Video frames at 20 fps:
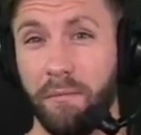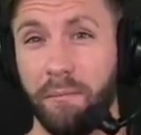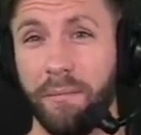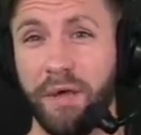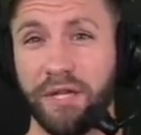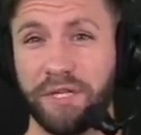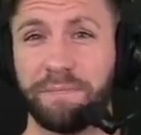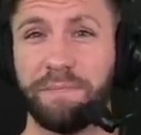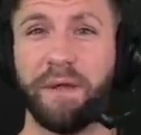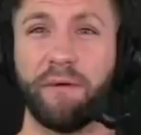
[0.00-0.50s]

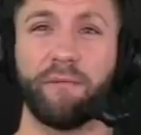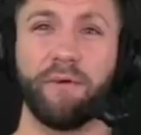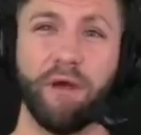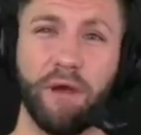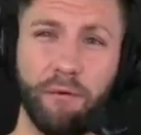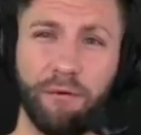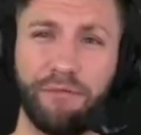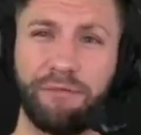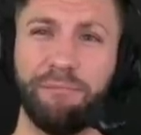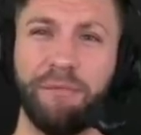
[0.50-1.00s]
Mitch, be
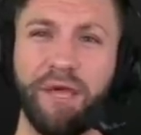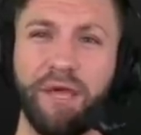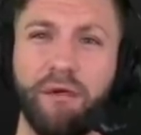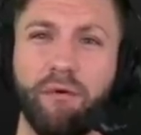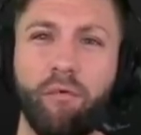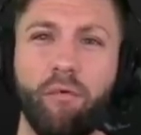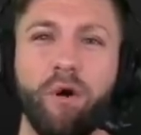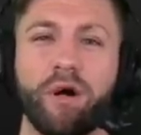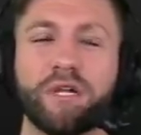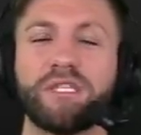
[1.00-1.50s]
real with me.
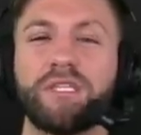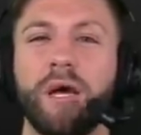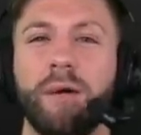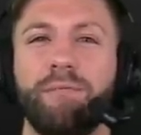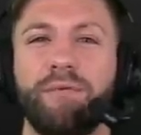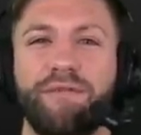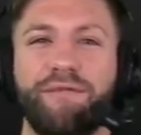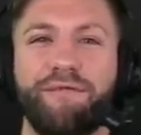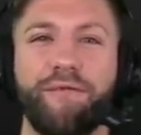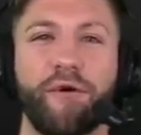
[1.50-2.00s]
What's
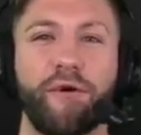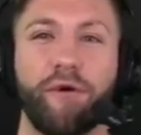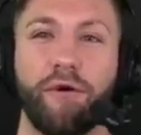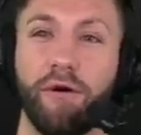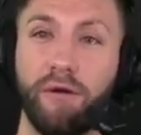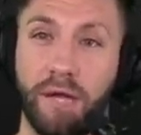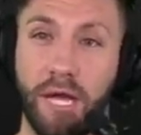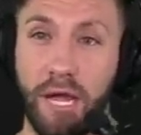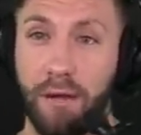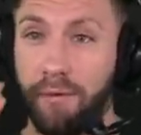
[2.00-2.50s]
up with
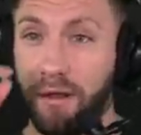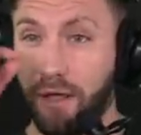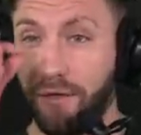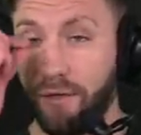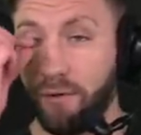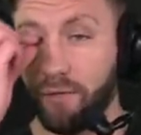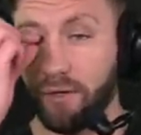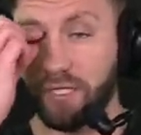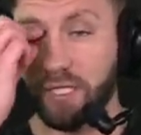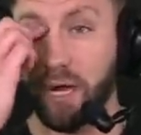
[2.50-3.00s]
Ferrell? I mean, I
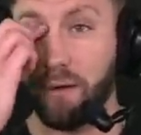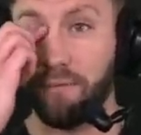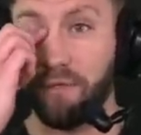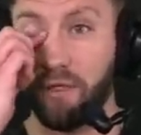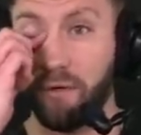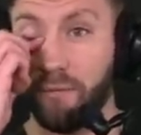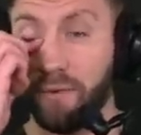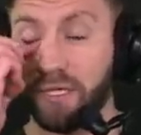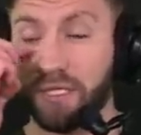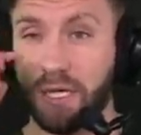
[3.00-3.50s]
think what's up with
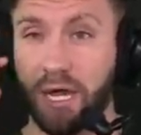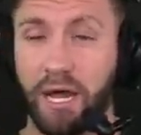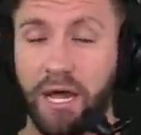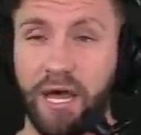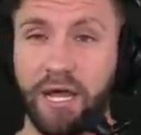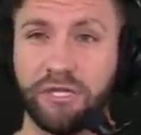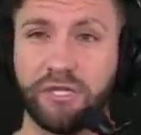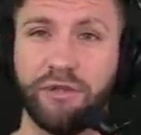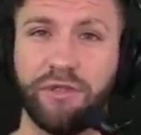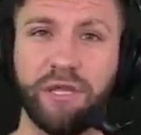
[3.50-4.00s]
him is I
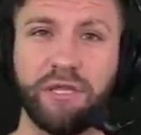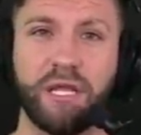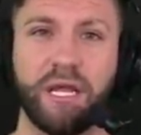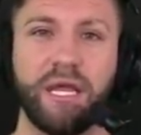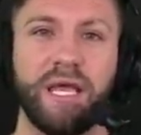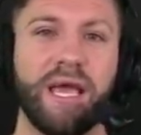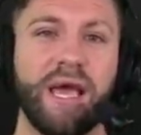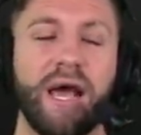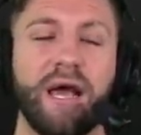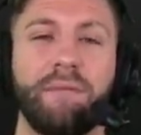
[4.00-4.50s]
actually think that
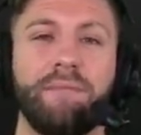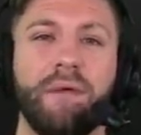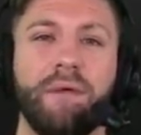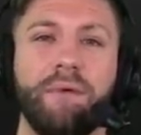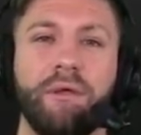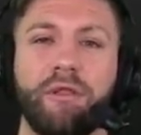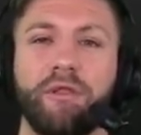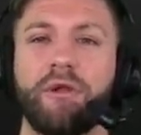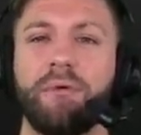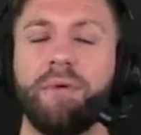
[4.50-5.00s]
he had
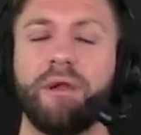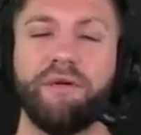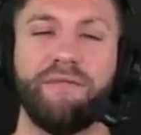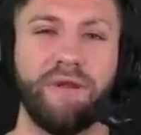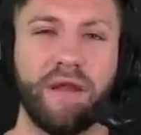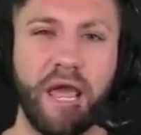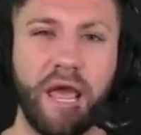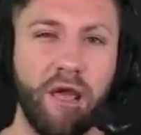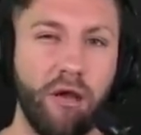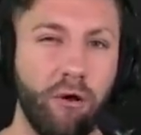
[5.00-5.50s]
maybe a little bit of
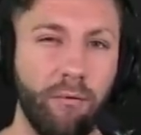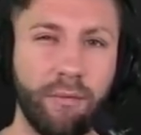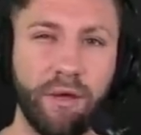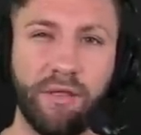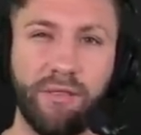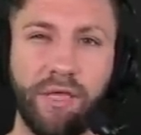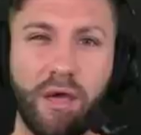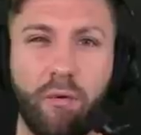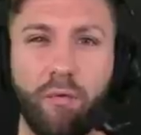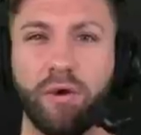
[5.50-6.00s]
an
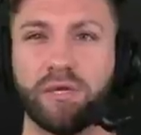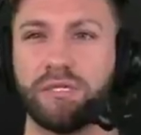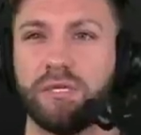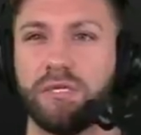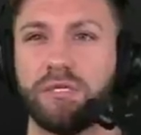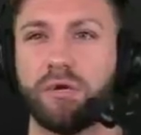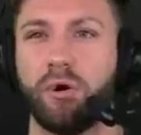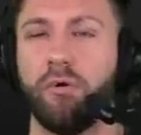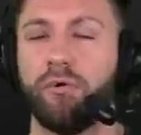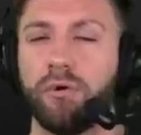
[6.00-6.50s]
ailment that
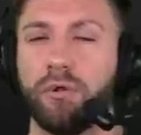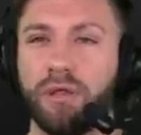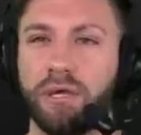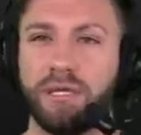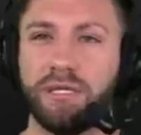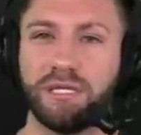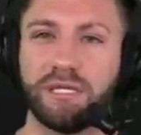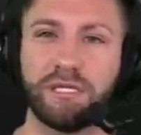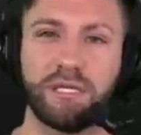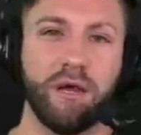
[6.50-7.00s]
wasn't totally
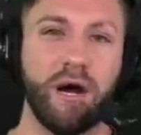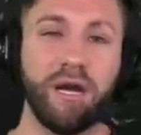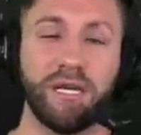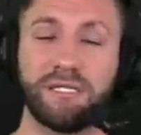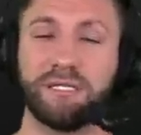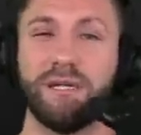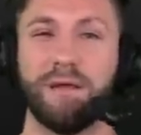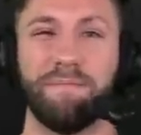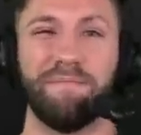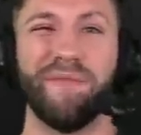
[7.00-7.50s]

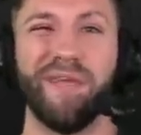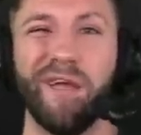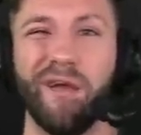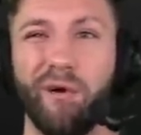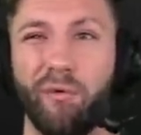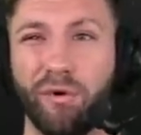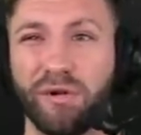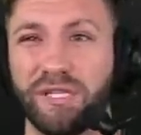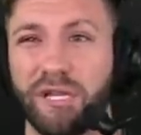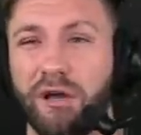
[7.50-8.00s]
discussed and
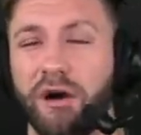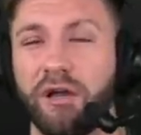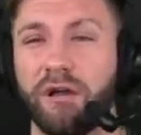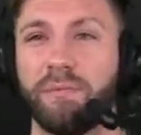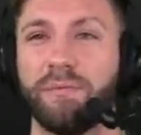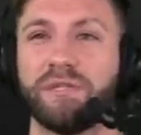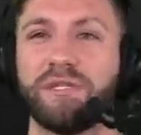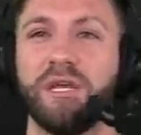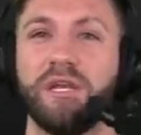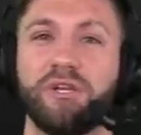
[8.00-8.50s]
wasn't
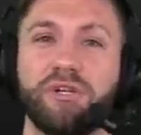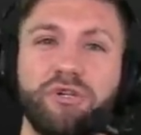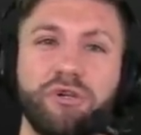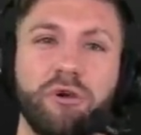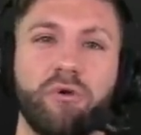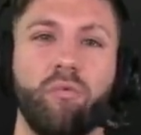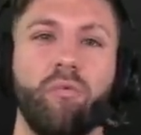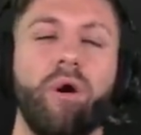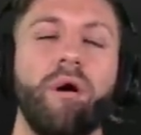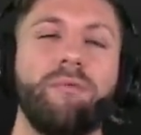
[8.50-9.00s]
100%
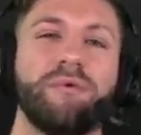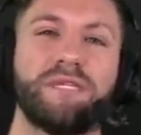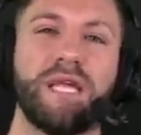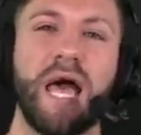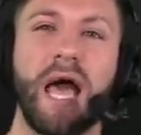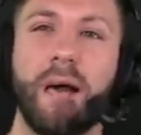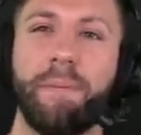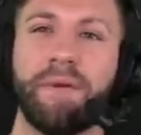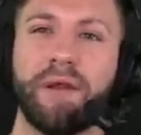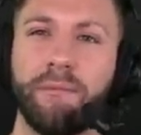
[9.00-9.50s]
sure what was
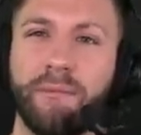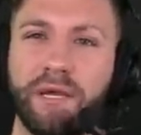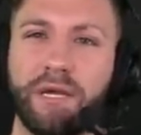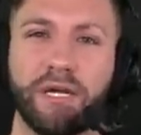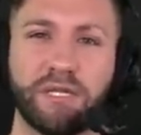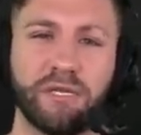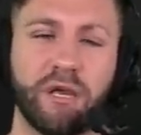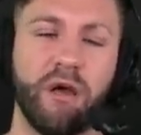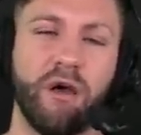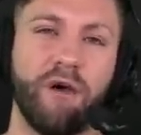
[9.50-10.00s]
happening
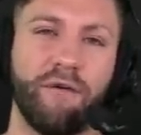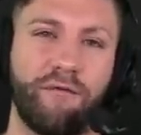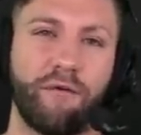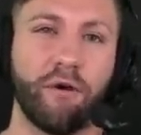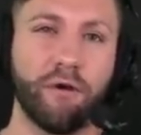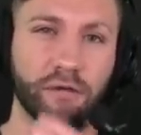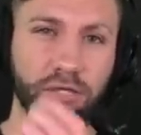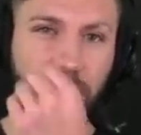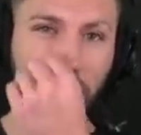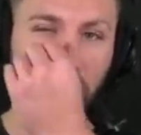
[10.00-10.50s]
because
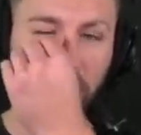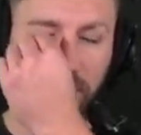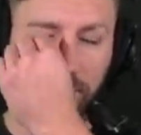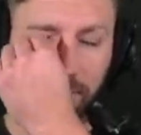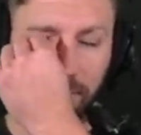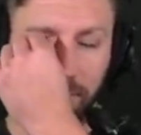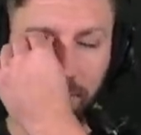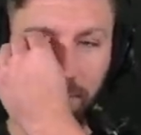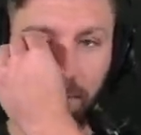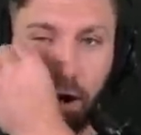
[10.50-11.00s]
Ferrell's also
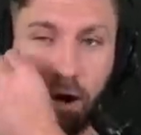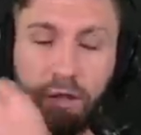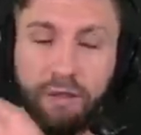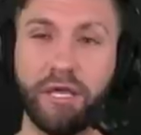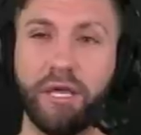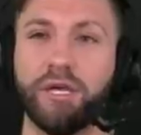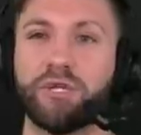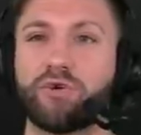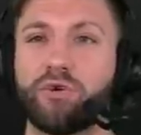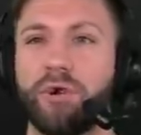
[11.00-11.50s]
been on
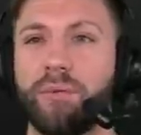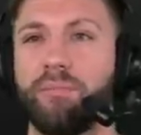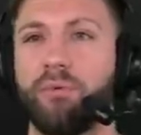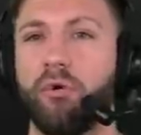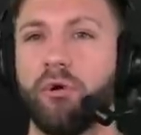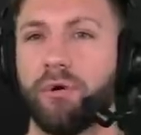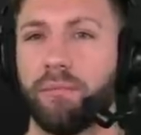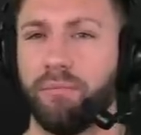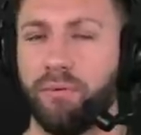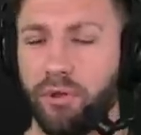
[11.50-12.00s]
the injury
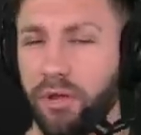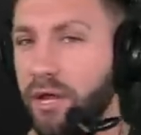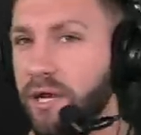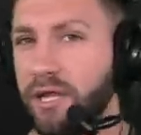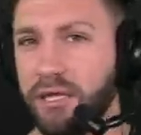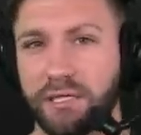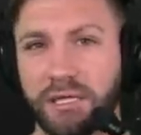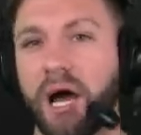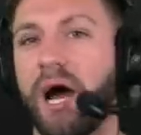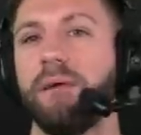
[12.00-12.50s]
report plenty
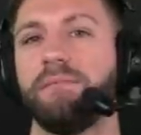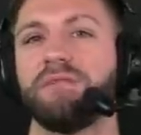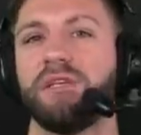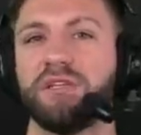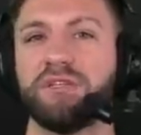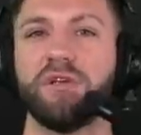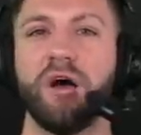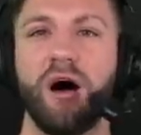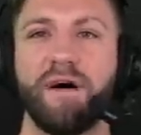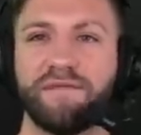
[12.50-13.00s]
of times
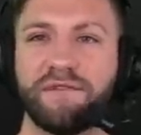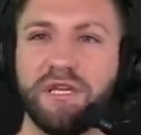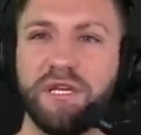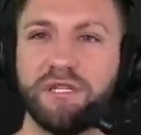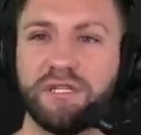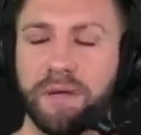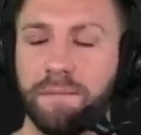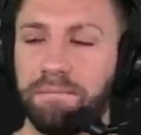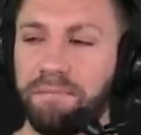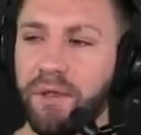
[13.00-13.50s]
this
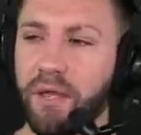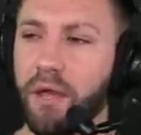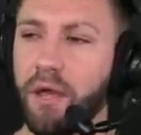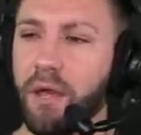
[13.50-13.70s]
offseason.